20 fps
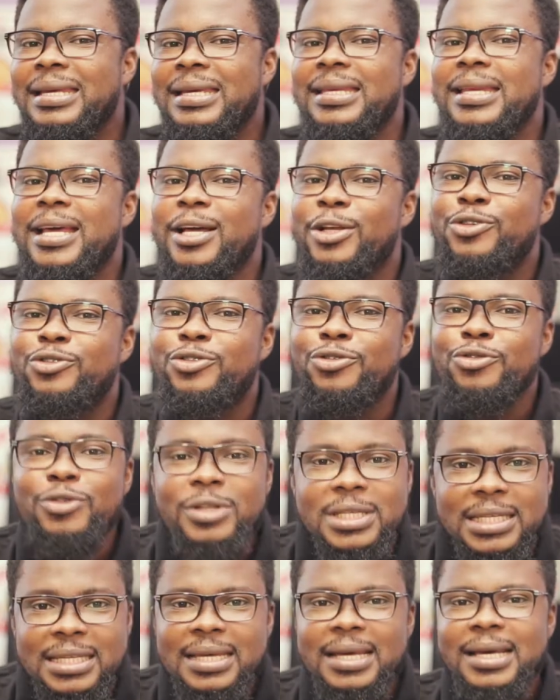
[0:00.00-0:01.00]
need the
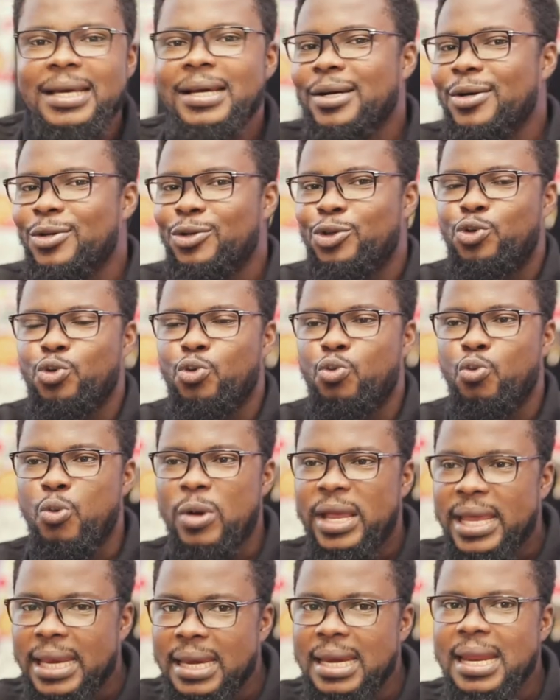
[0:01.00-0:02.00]
truth to
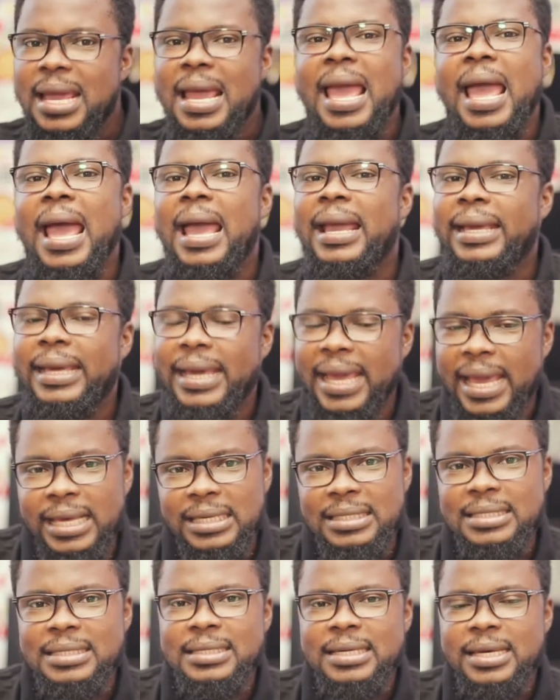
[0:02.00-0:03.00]
win a
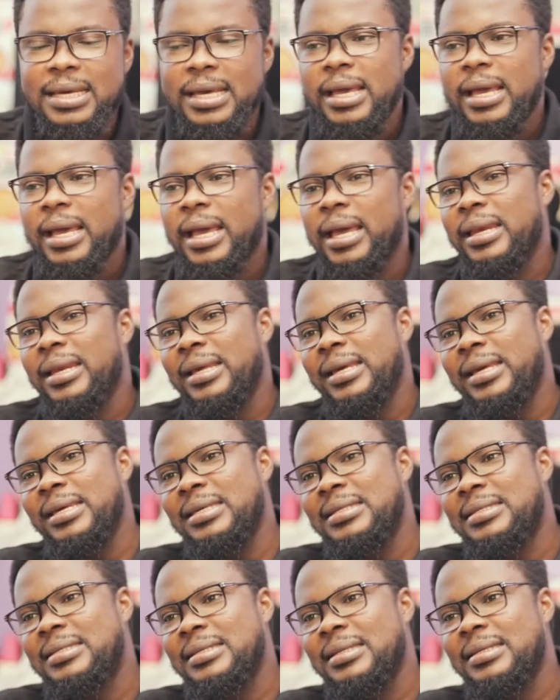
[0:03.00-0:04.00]
case, and
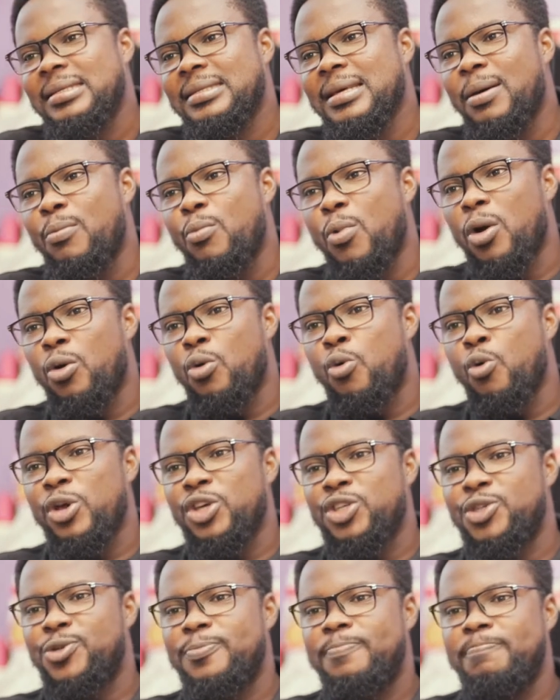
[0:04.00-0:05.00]
he's someone who
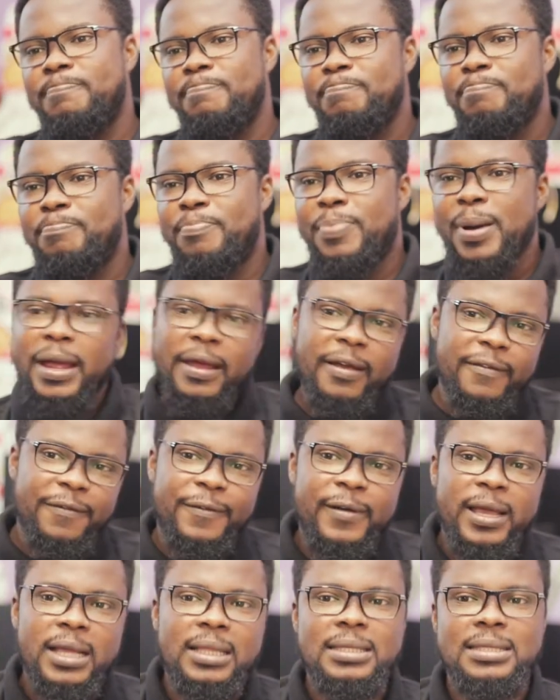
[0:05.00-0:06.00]
is
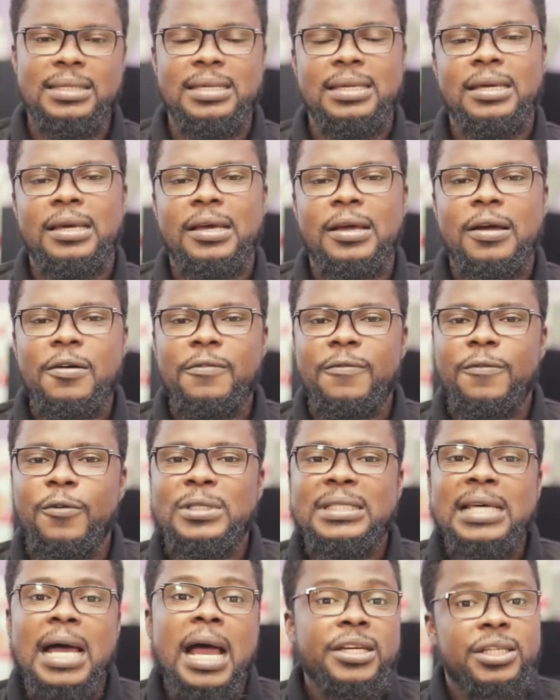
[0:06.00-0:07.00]
perfect for
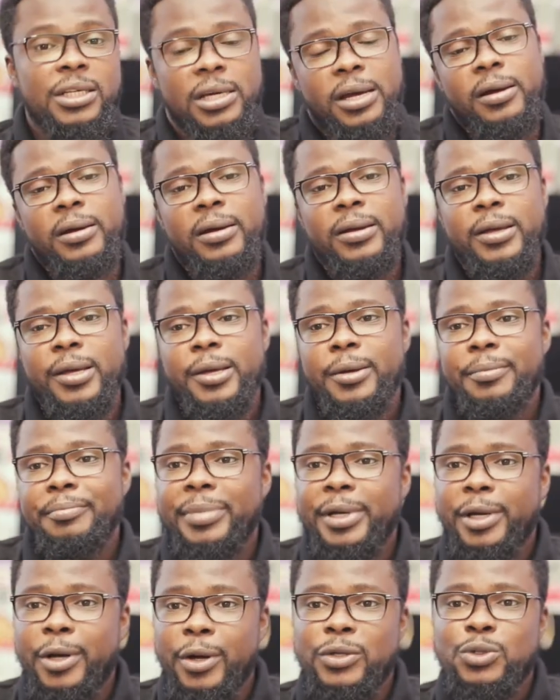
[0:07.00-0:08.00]
Tasha,
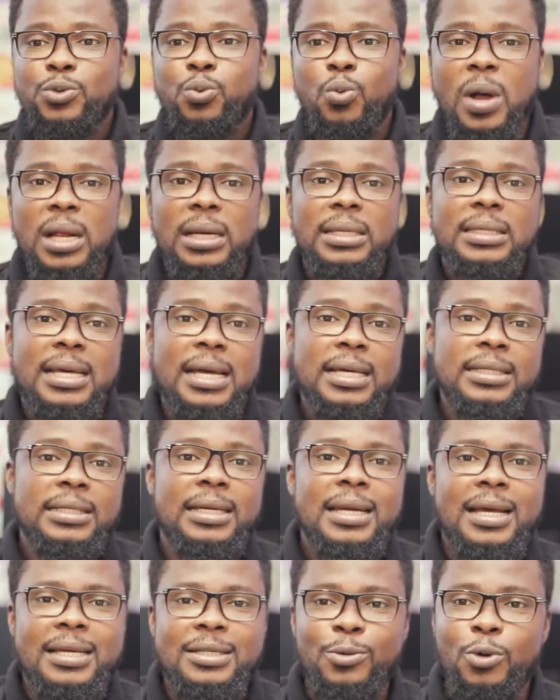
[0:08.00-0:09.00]
because one,
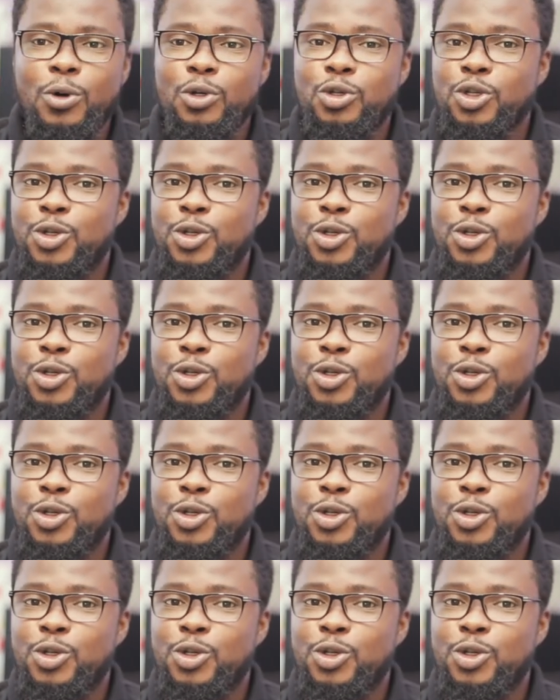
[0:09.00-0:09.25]
Tasha doesn't want